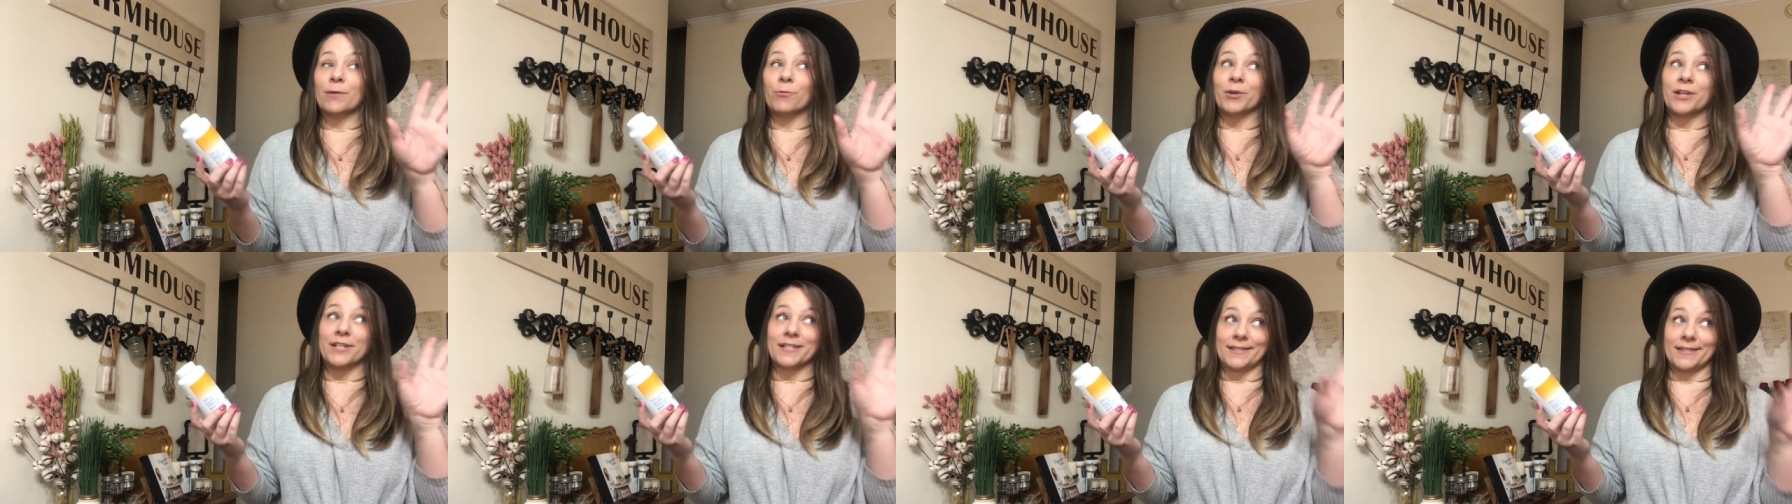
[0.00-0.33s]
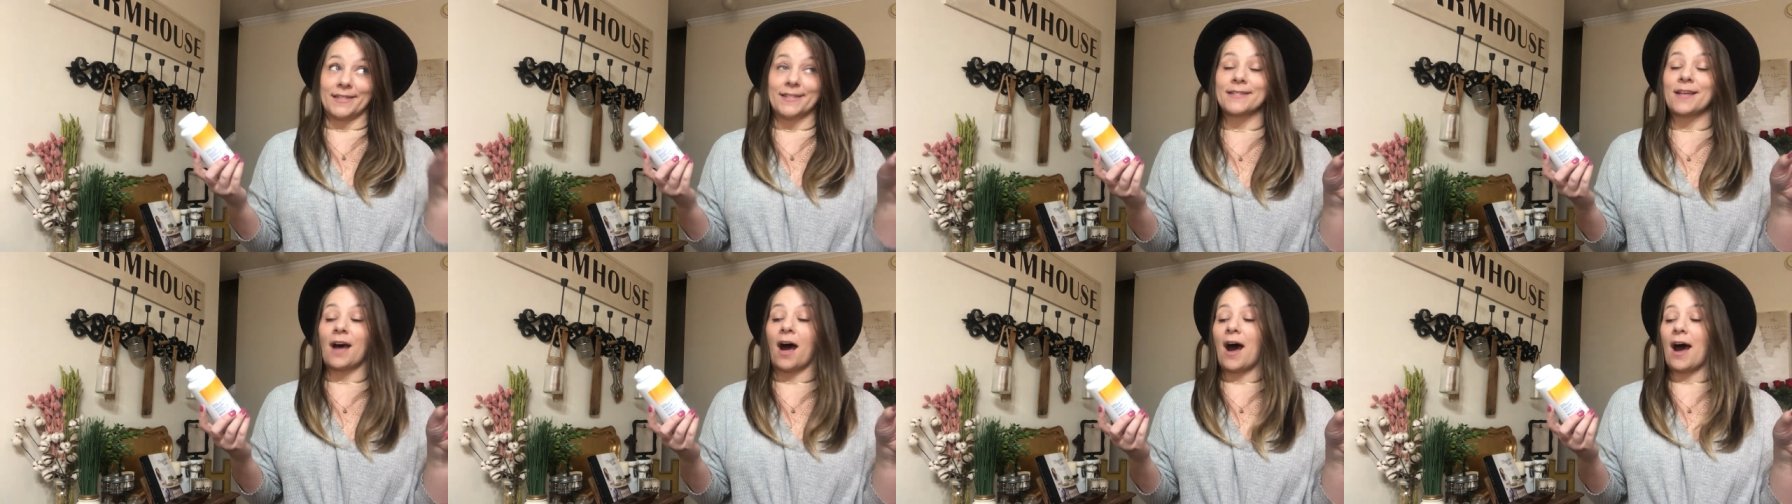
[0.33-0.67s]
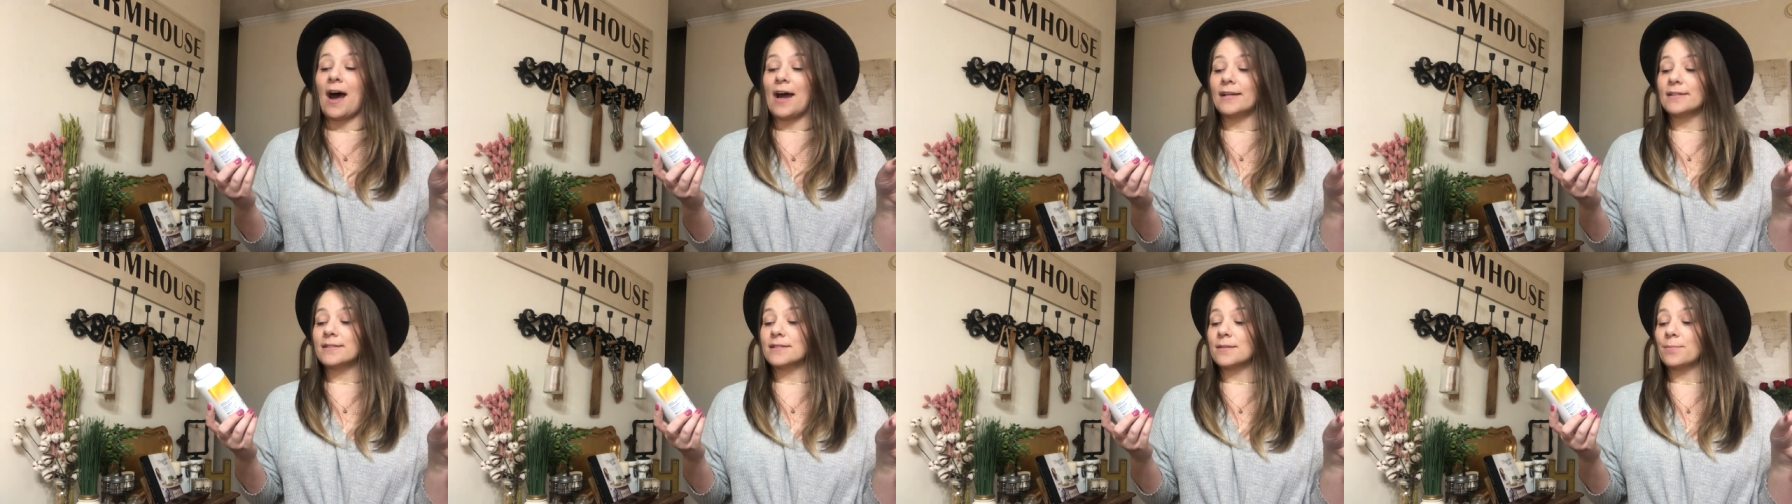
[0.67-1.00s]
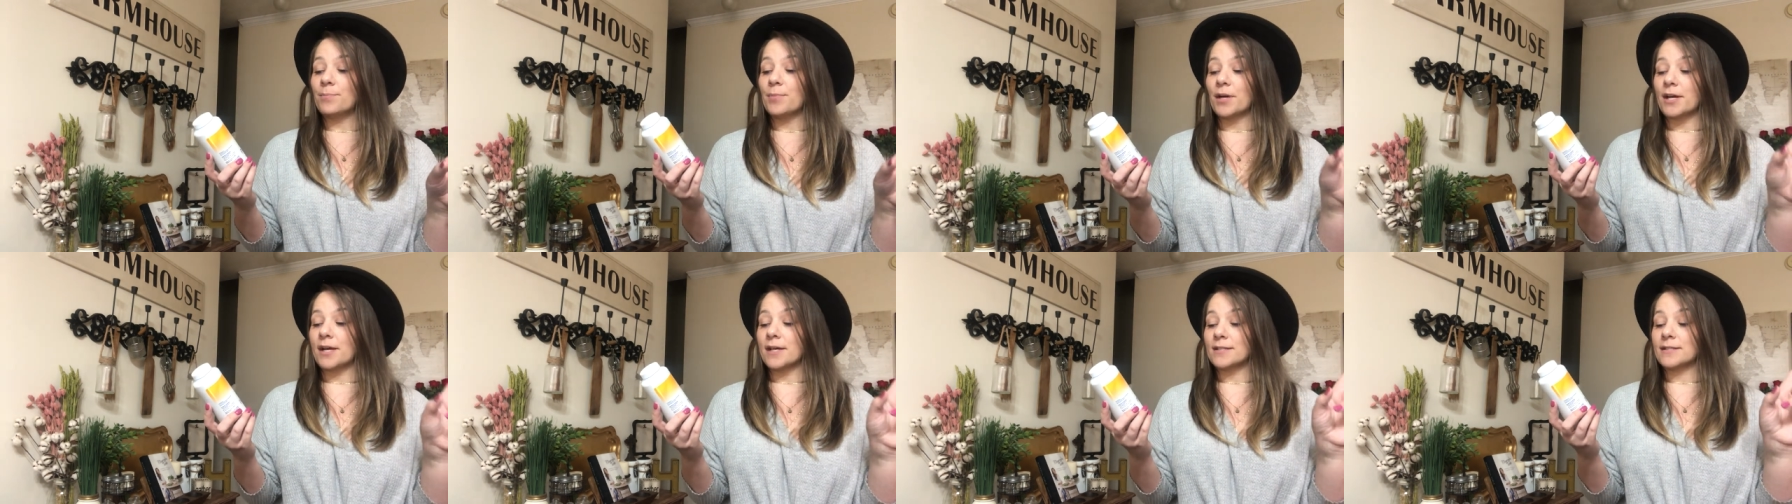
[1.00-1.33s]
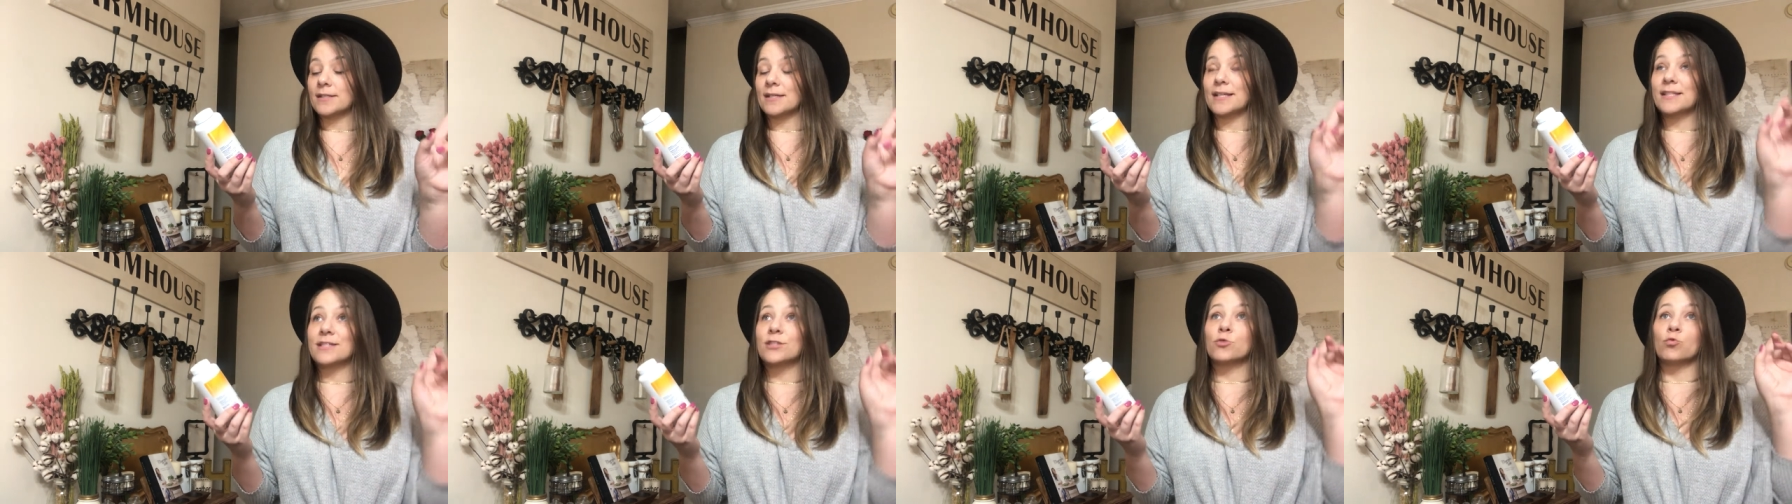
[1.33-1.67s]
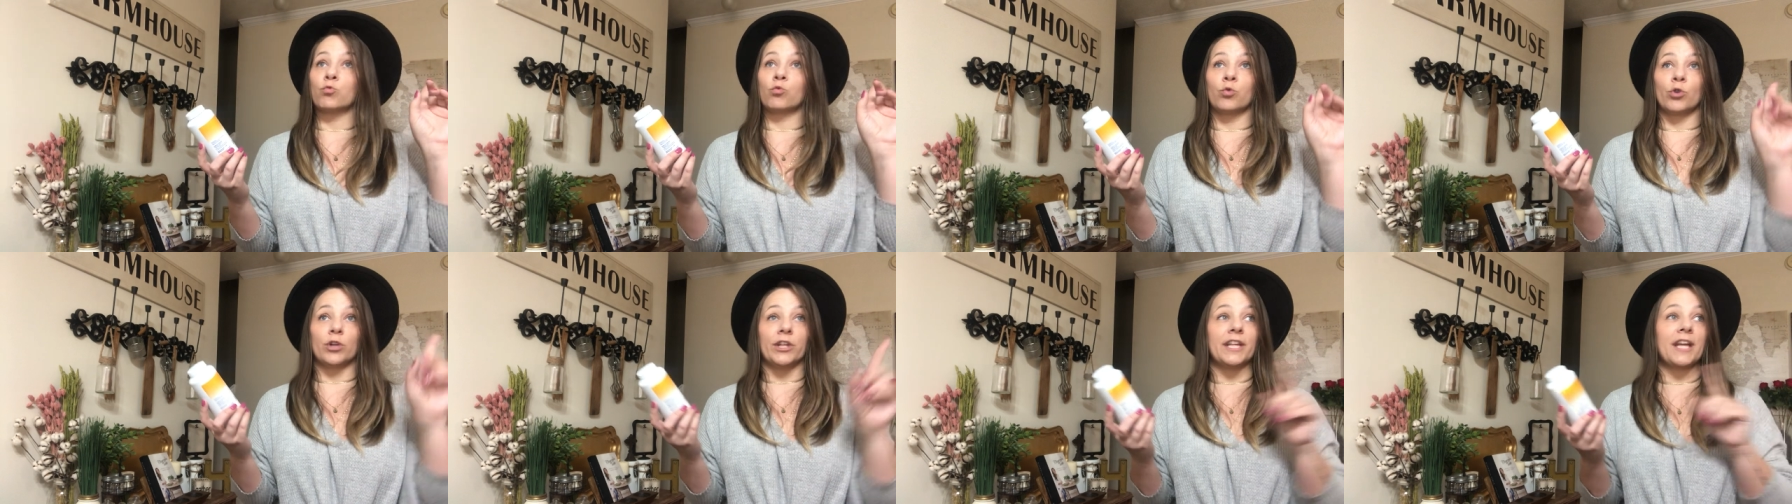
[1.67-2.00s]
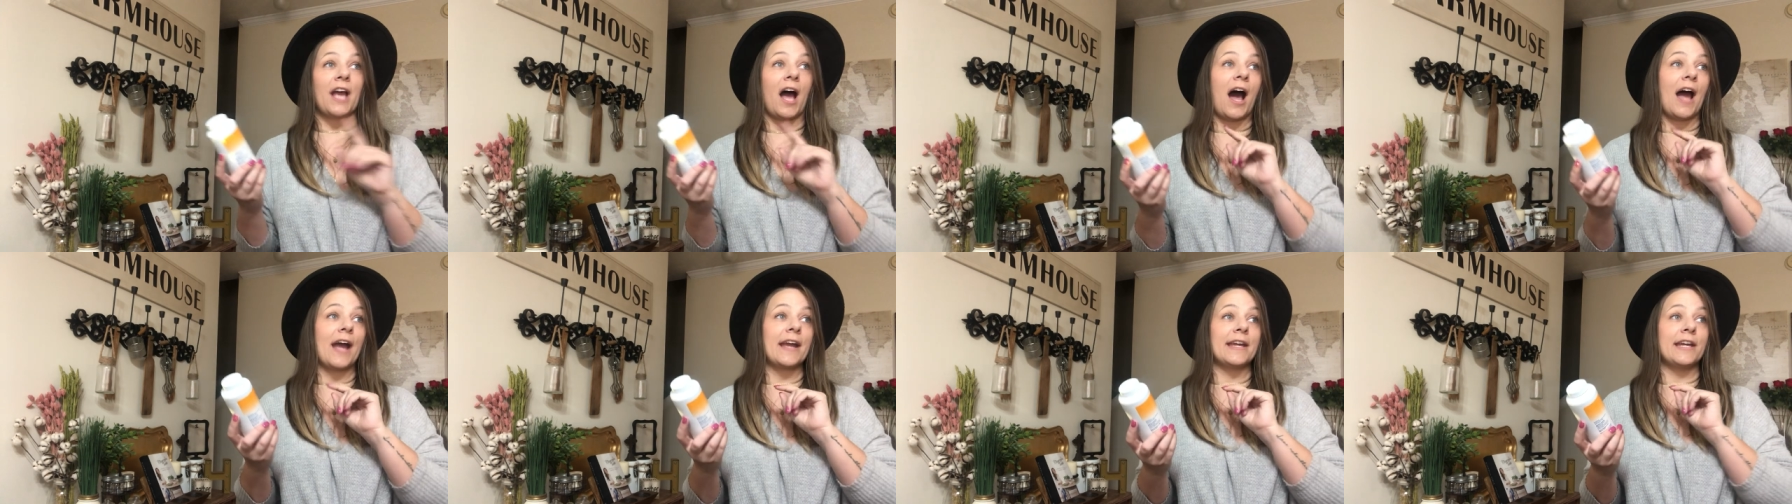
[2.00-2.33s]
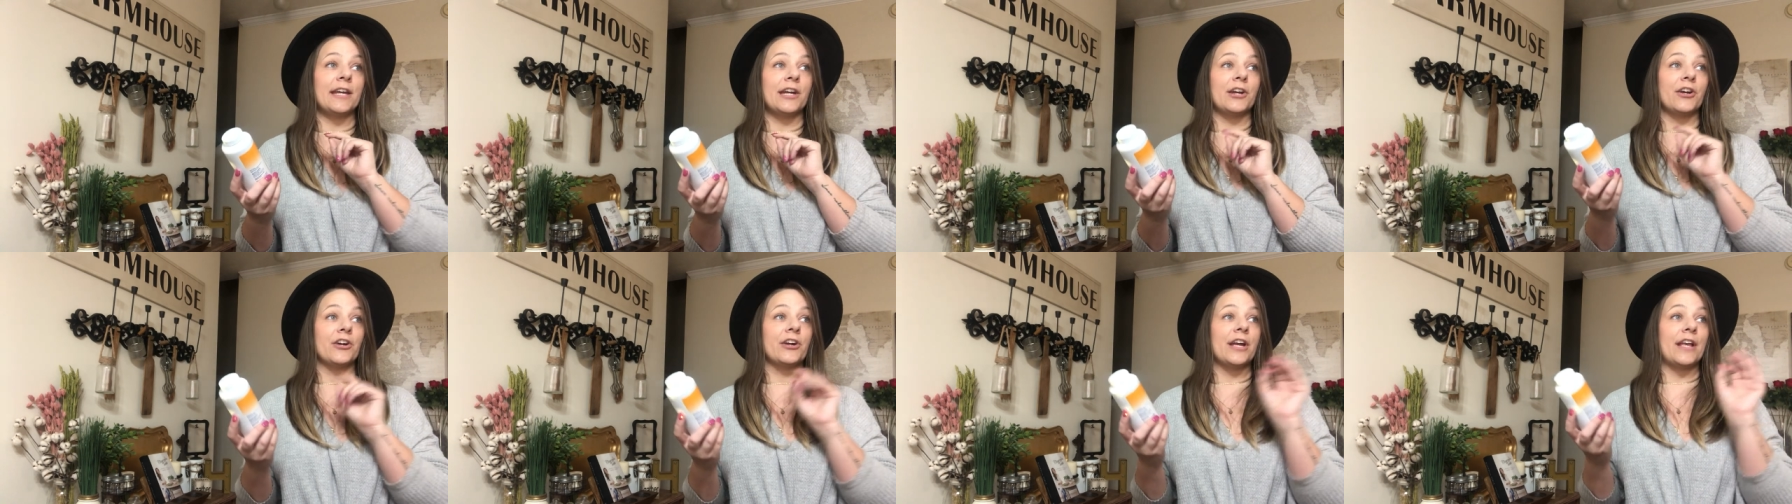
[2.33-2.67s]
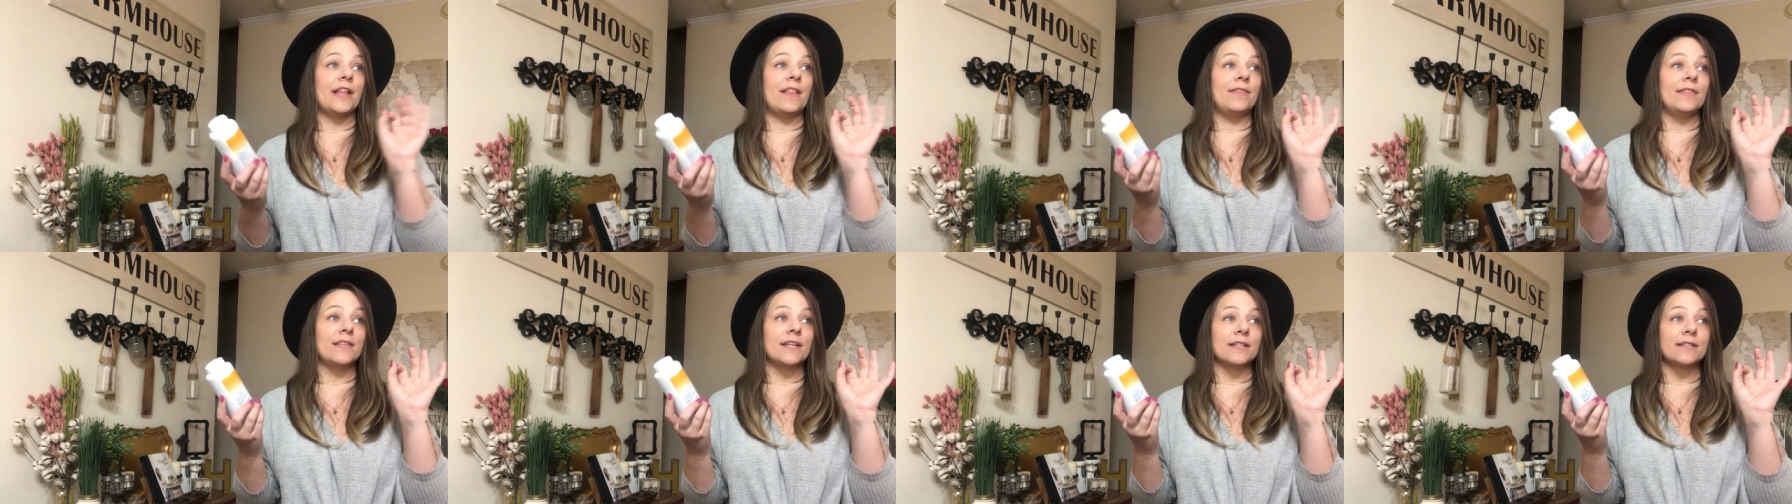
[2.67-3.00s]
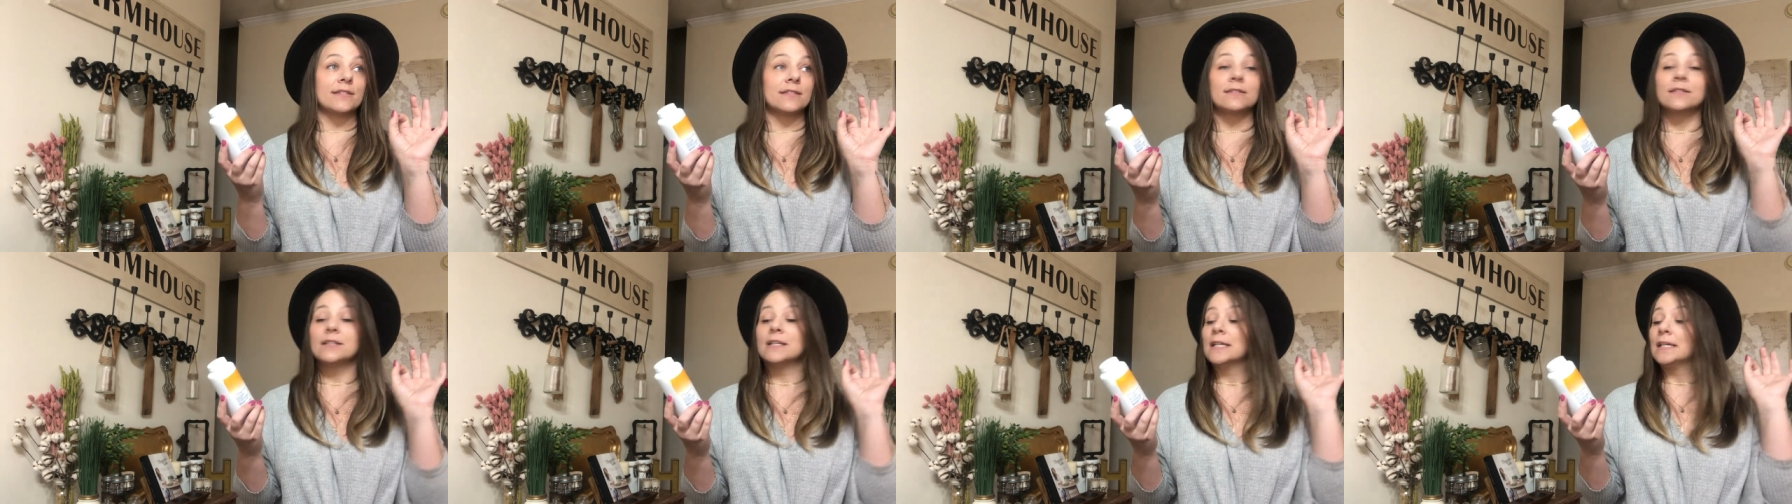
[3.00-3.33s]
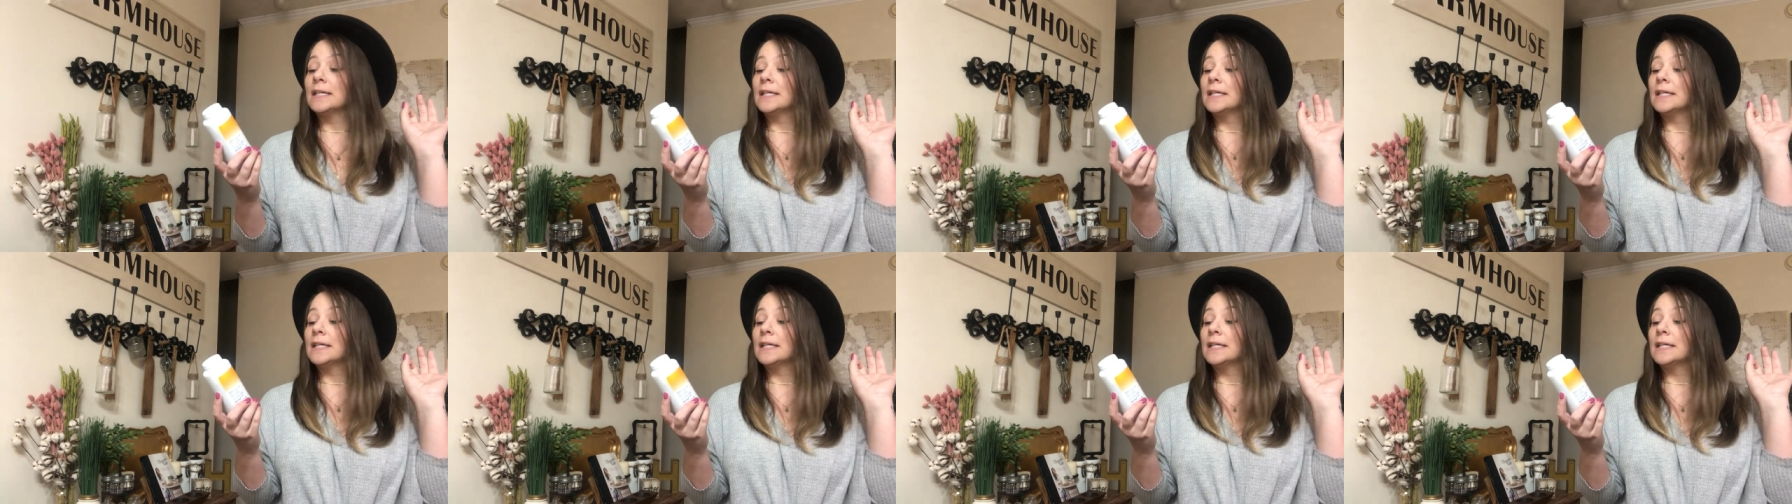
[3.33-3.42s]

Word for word: when it's this hot, because it's really hot here in this,